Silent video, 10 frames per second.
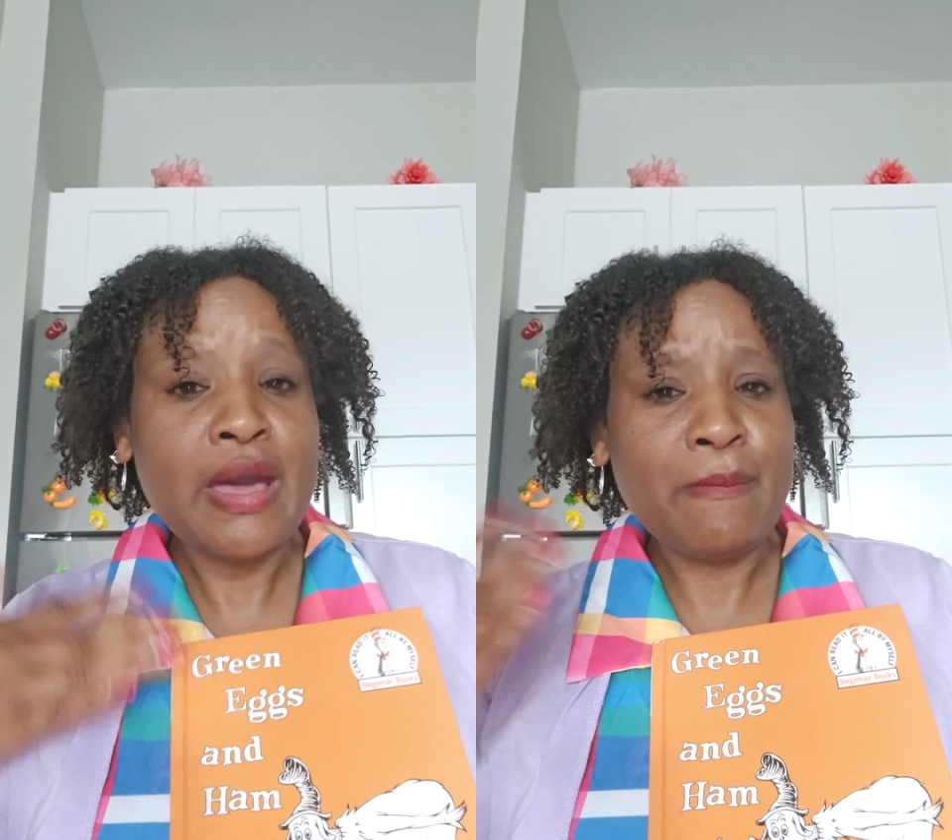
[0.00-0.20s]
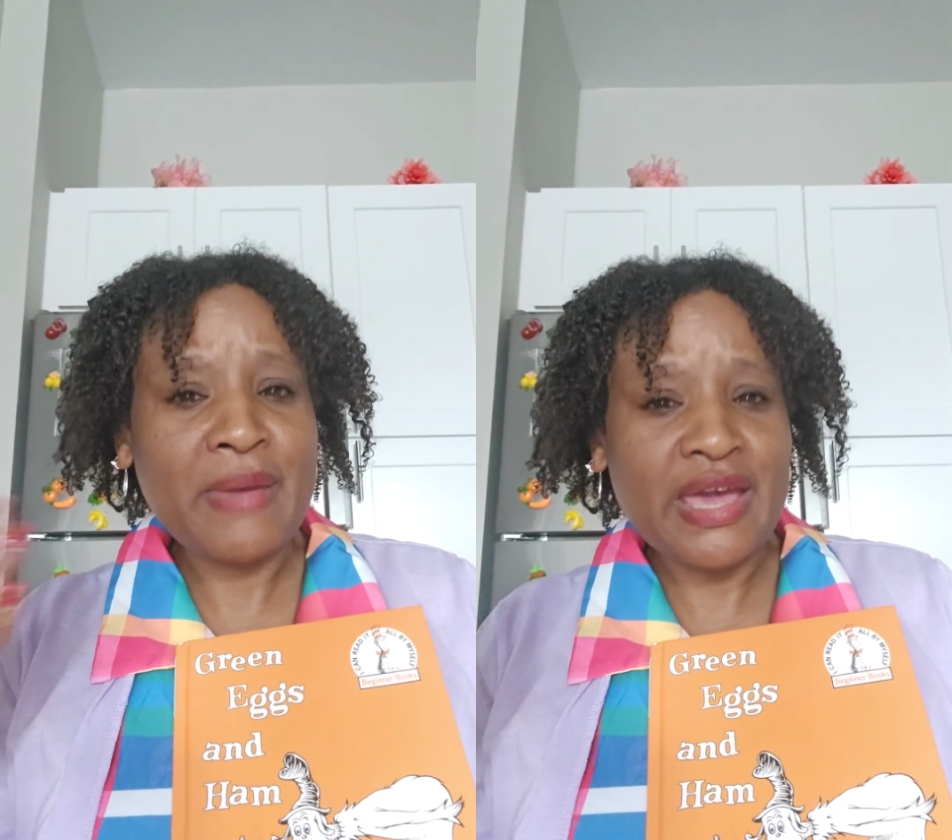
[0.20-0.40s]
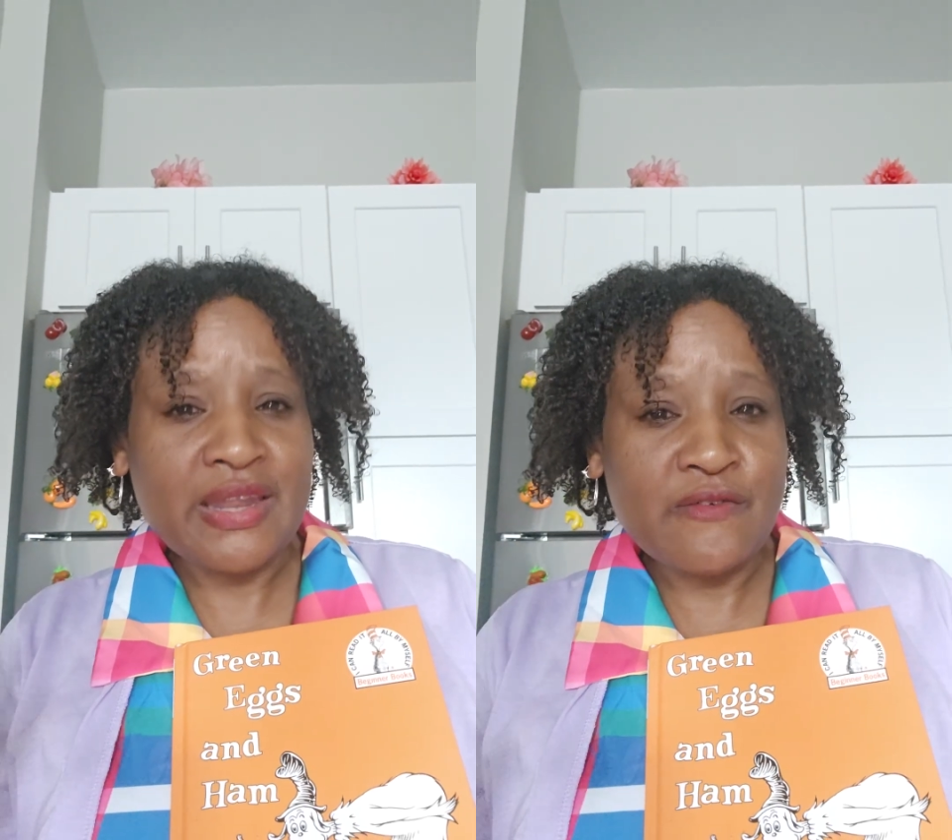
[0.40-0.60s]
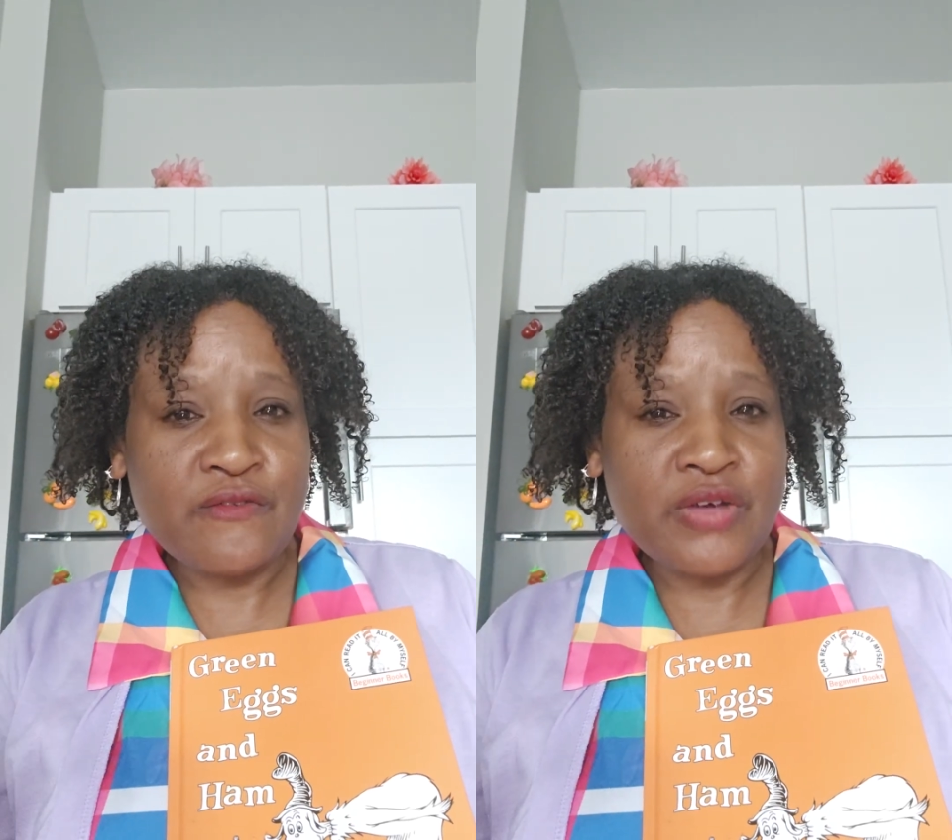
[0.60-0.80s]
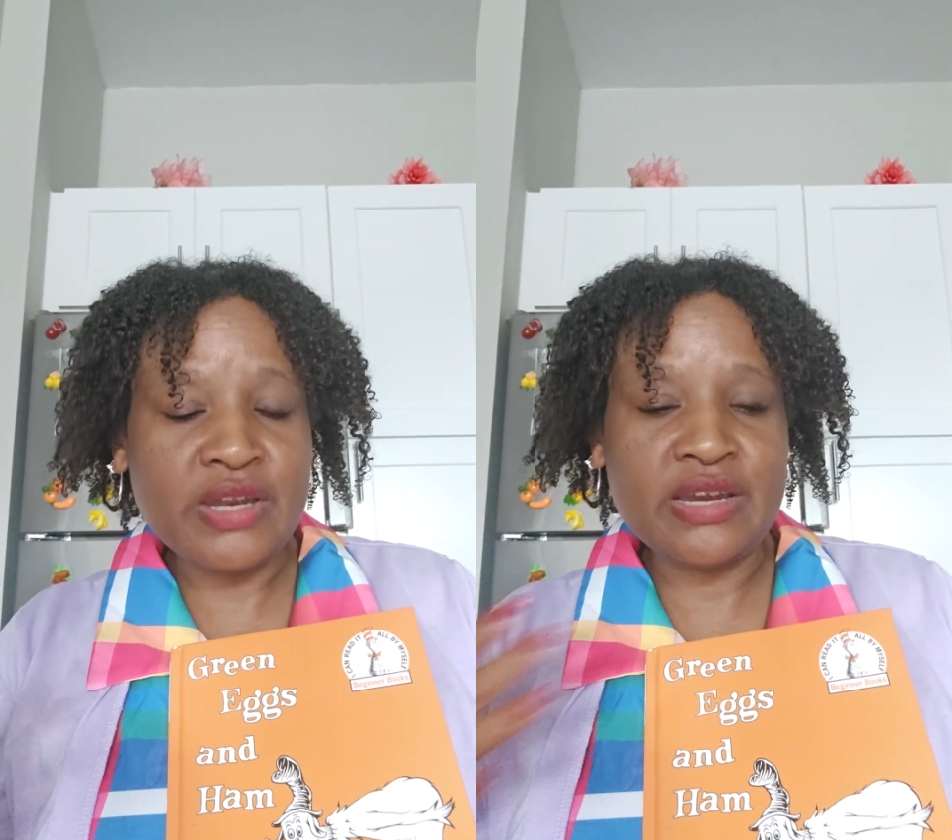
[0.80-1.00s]
making it
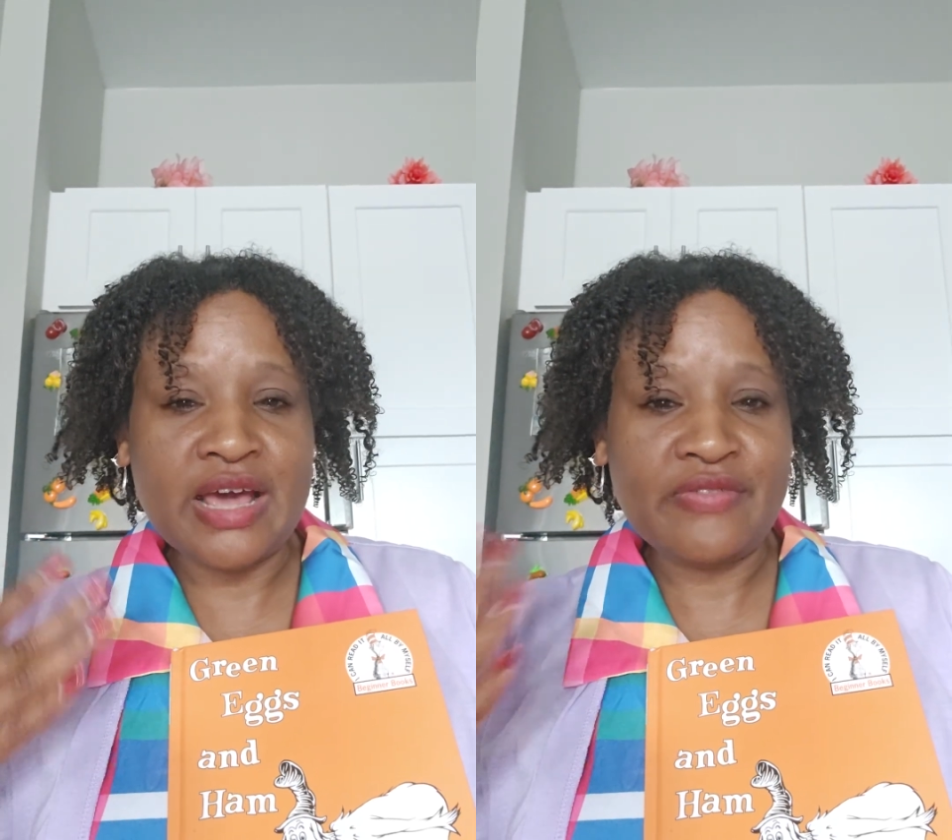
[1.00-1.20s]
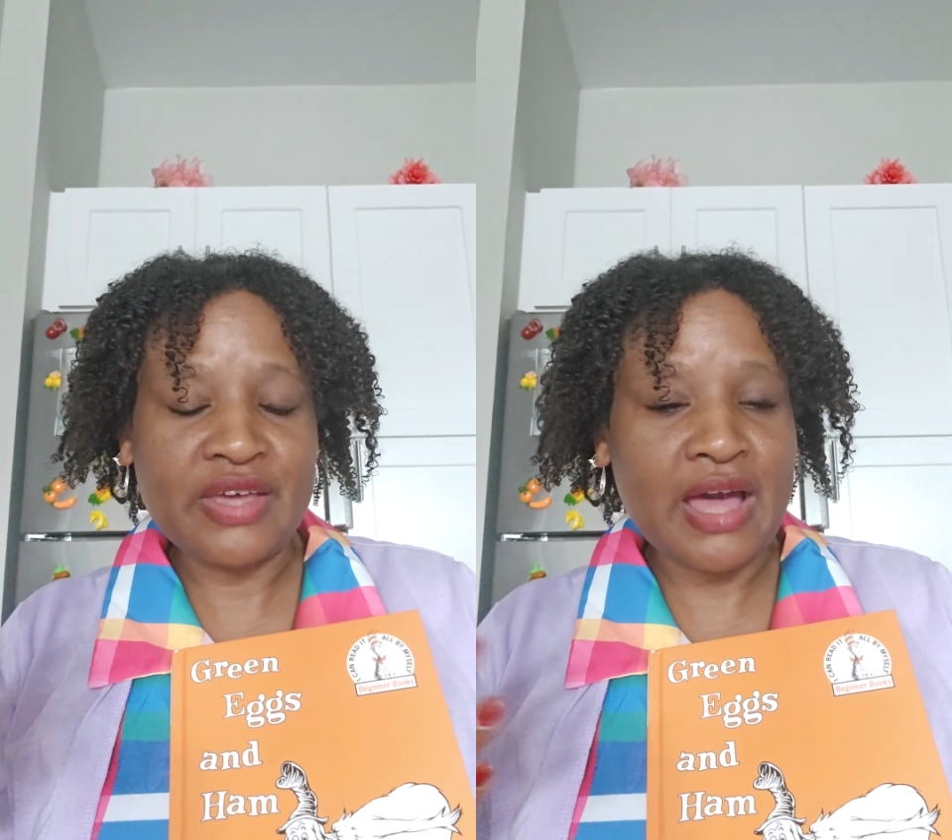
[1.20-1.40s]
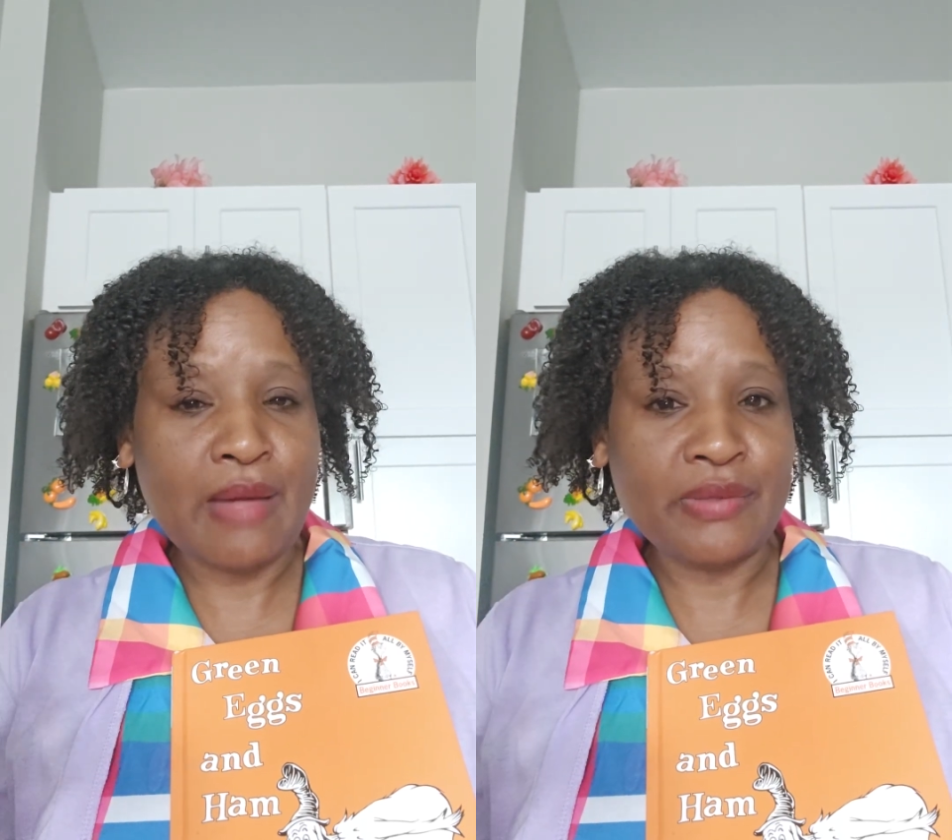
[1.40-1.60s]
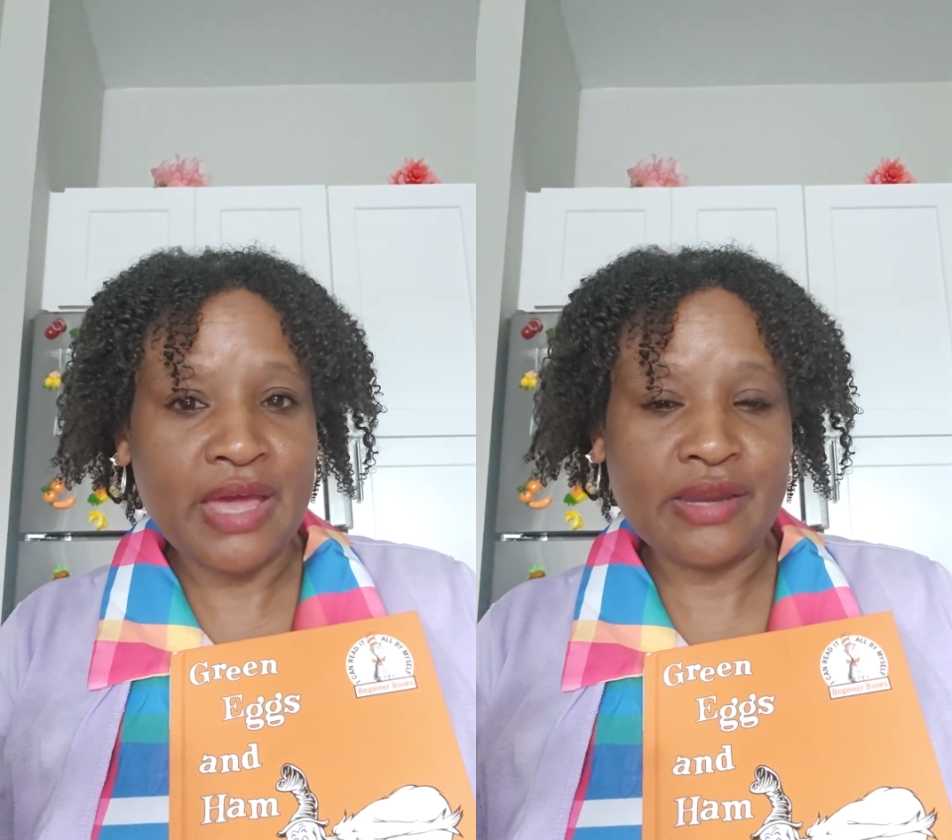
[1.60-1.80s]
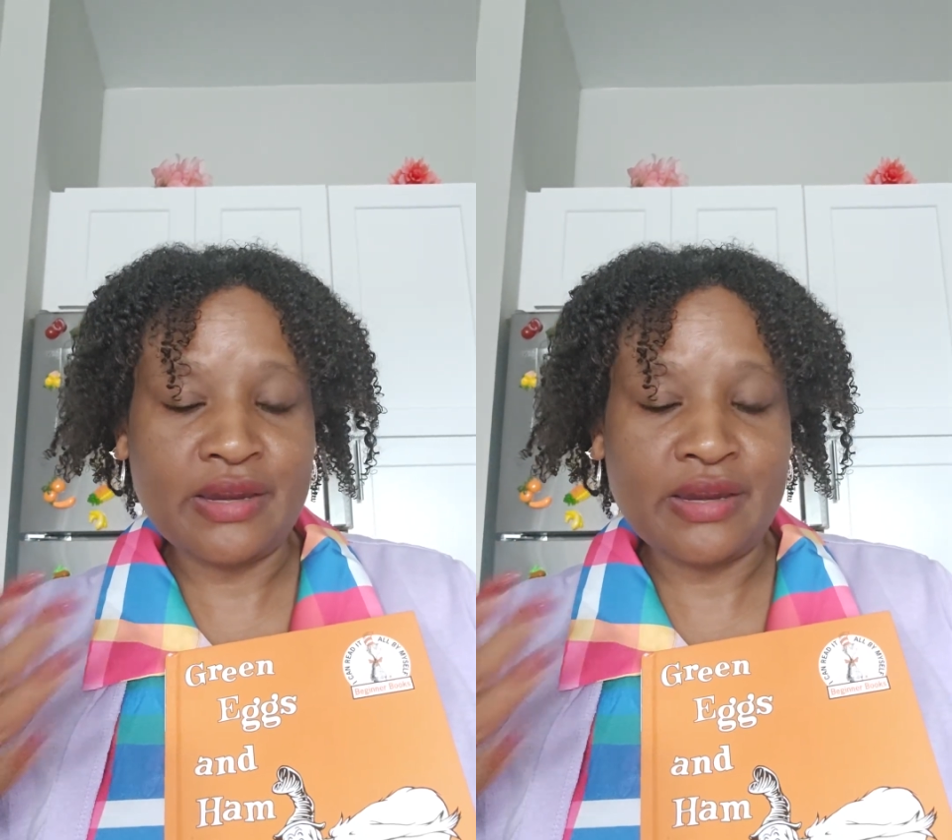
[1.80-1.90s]
fun and not that complicated